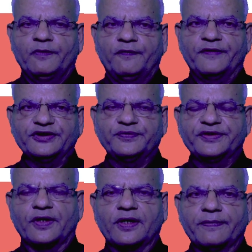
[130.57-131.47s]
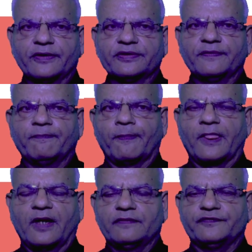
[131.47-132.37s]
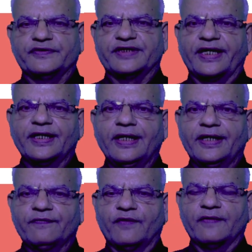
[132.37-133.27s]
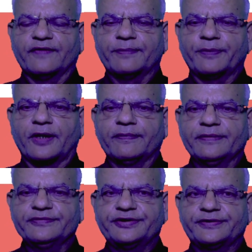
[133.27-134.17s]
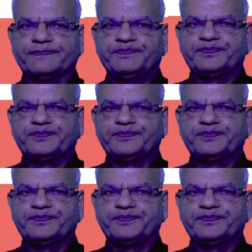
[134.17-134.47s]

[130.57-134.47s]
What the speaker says: Now, first we talk about the vaginal and vulvar problems.